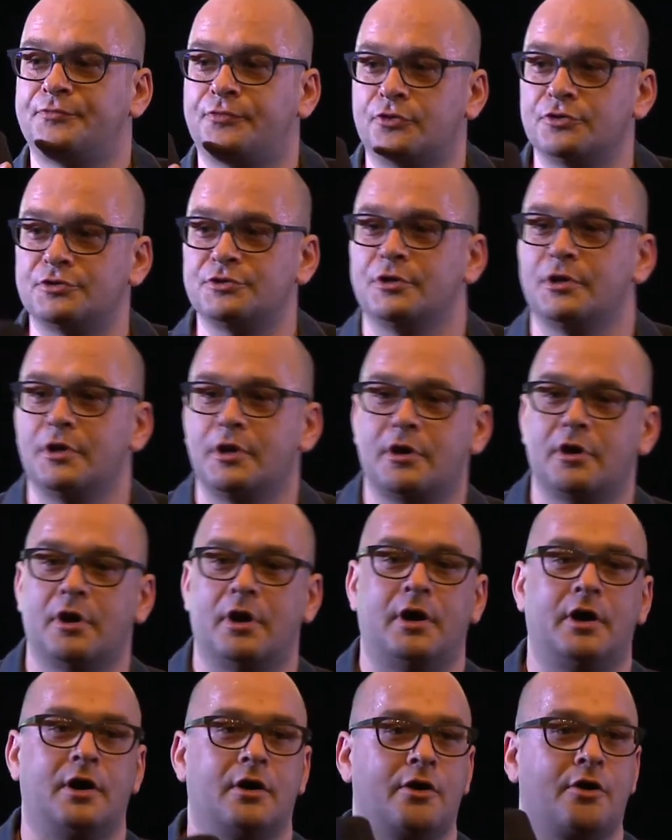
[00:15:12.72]
forcing
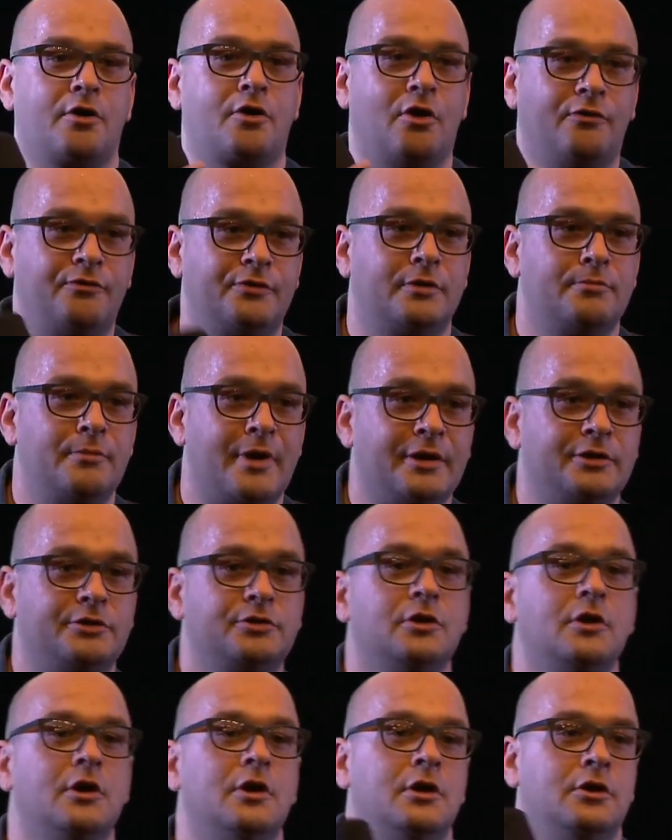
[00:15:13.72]

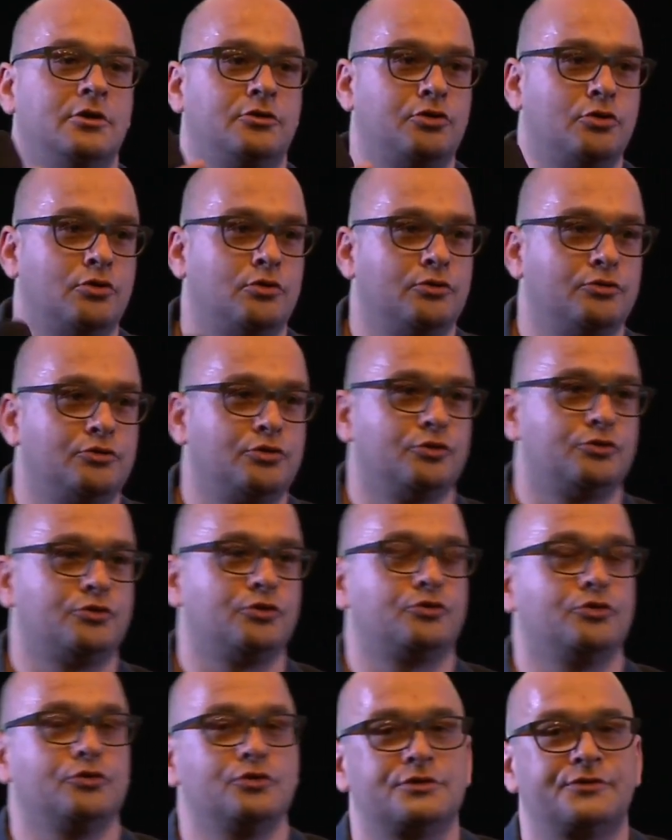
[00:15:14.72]
government to
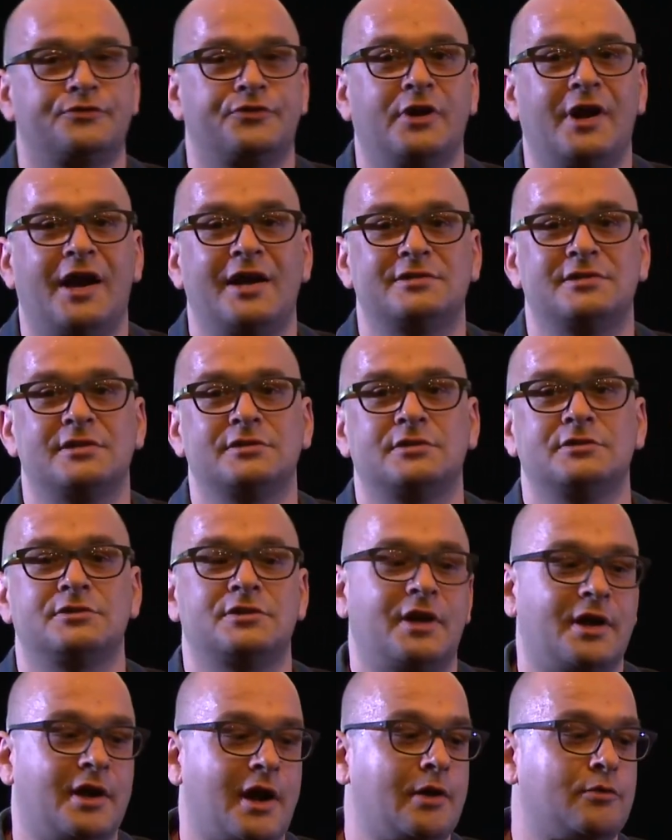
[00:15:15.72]
use free
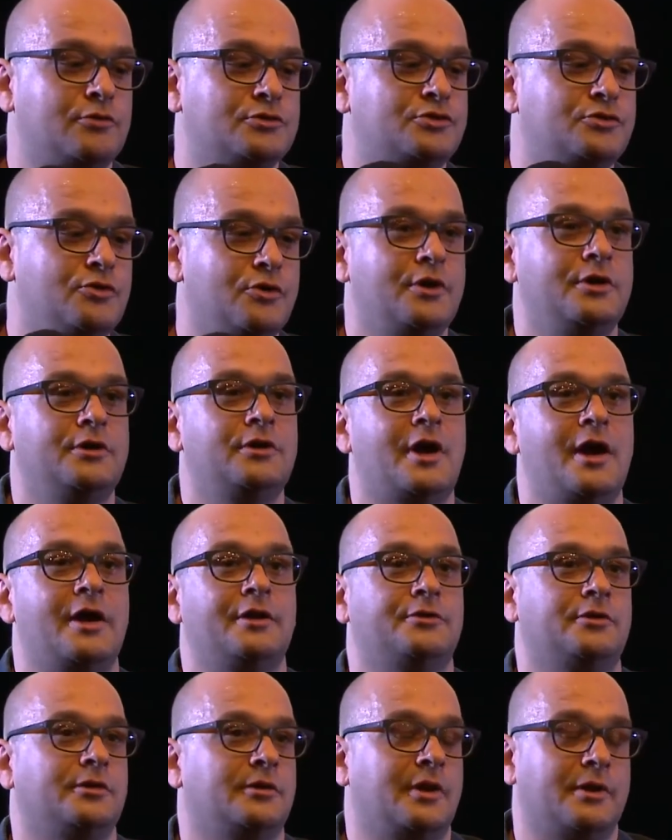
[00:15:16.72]
licenses. I was doing
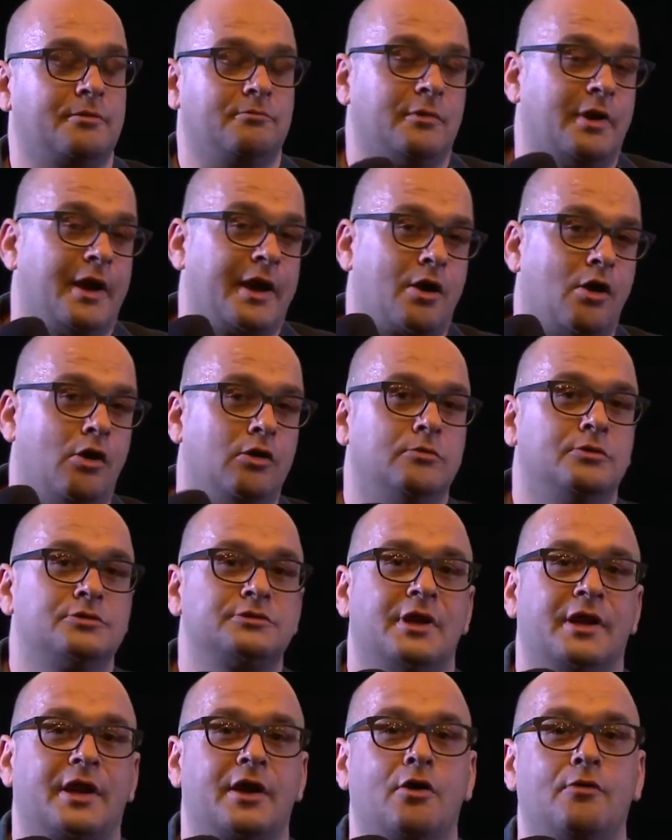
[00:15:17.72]
that like
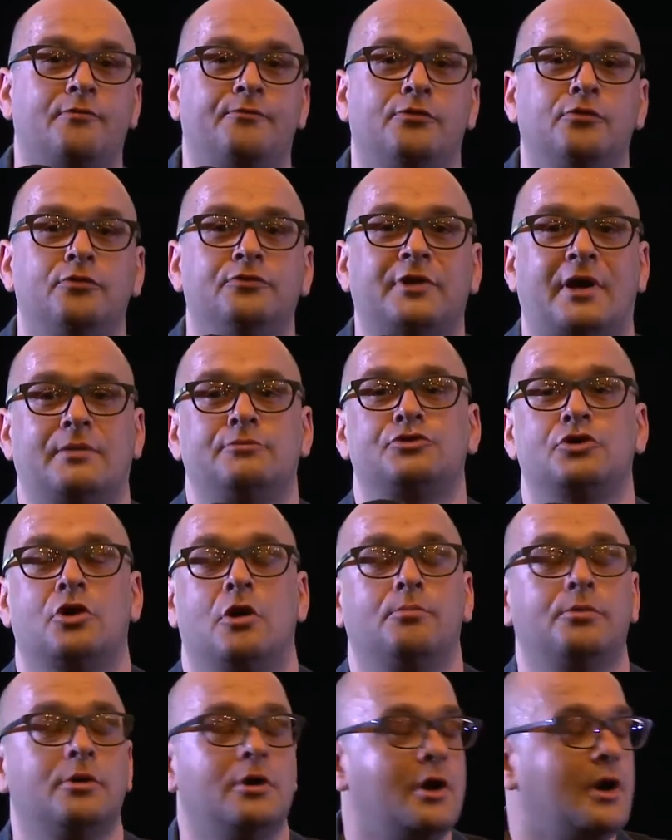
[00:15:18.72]
almost like a full-time
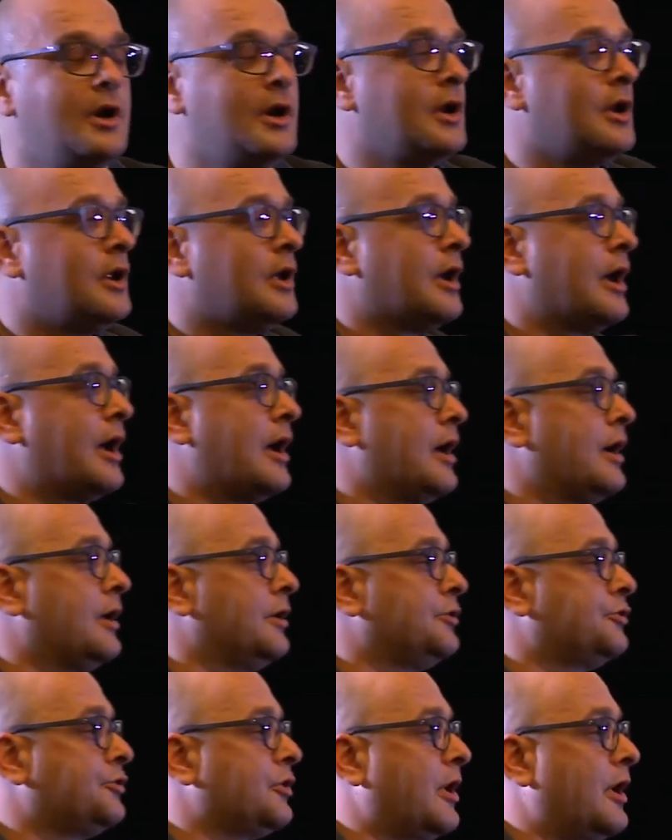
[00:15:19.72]
job.
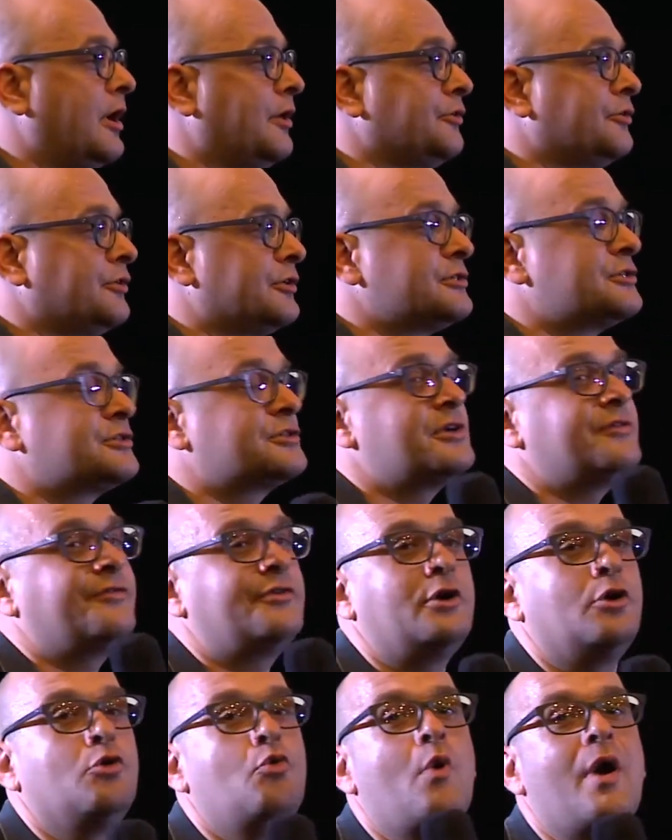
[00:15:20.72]
And there are
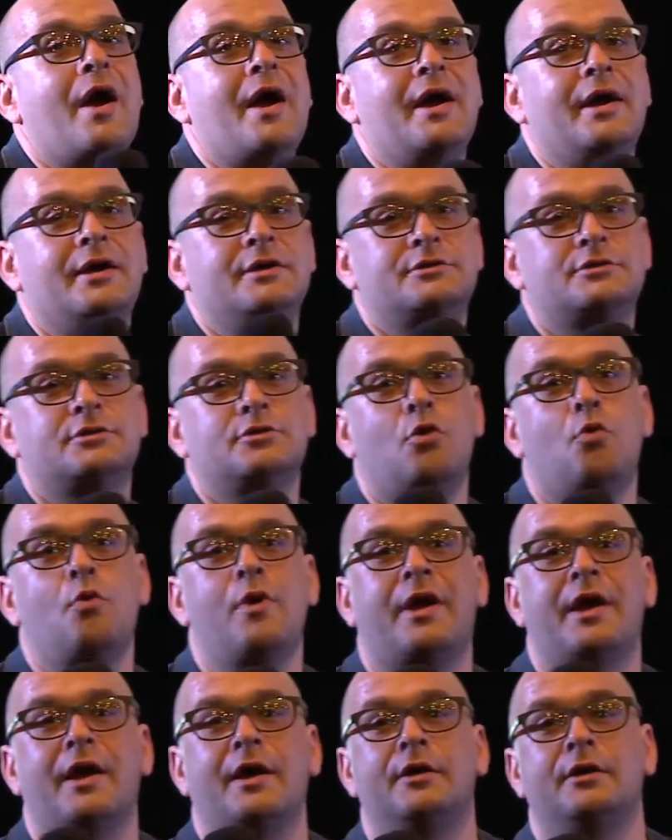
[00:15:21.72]
several ways
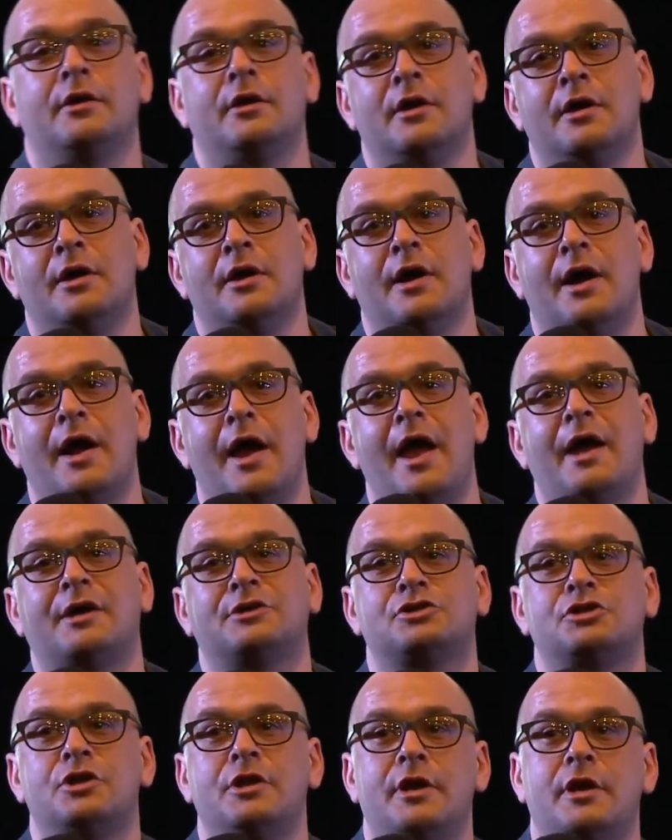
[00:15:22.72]
we can
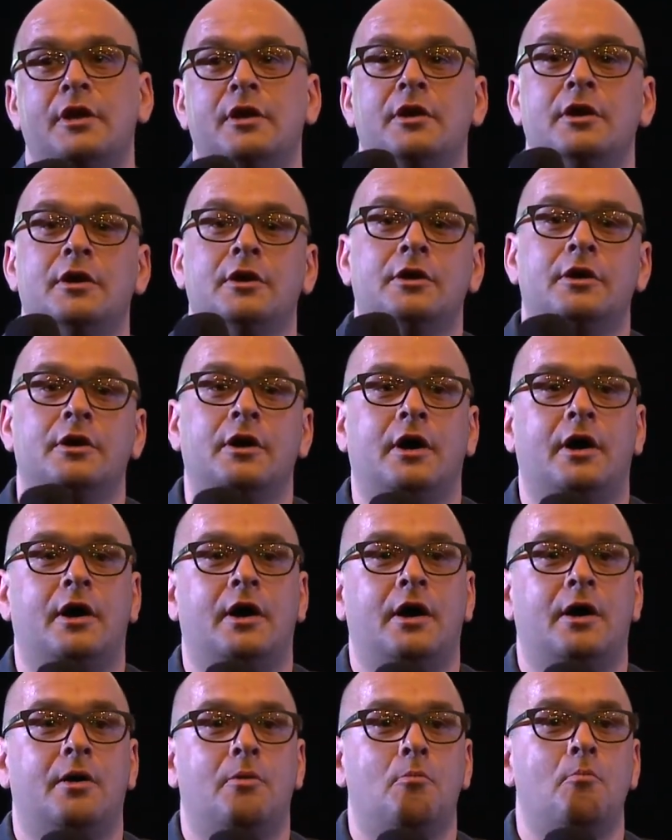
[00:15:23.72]
actually
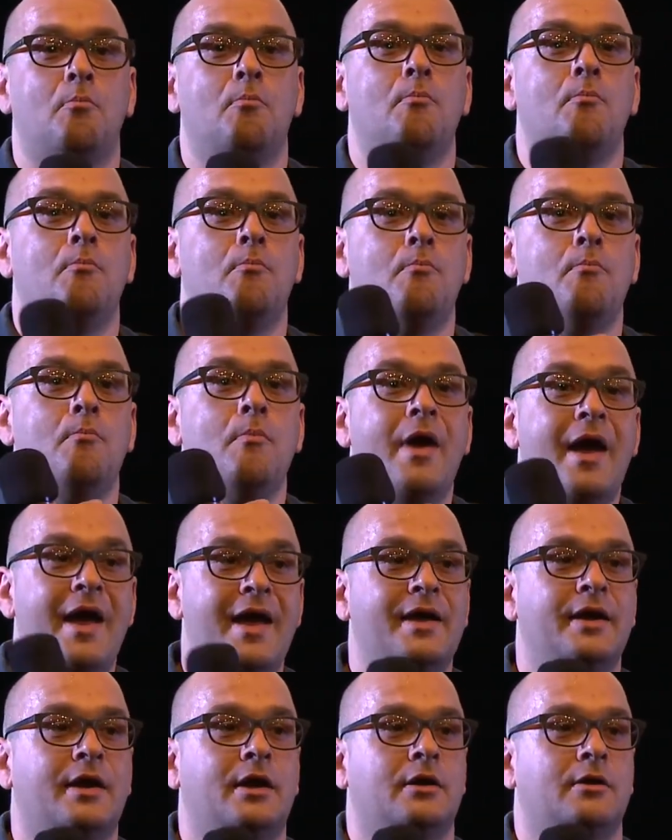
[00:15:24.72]

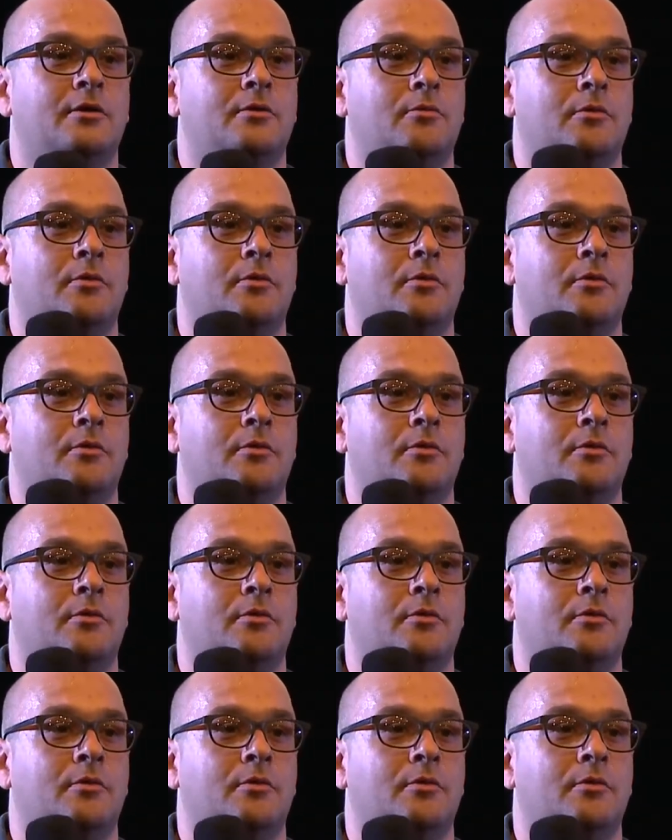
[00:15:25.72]
make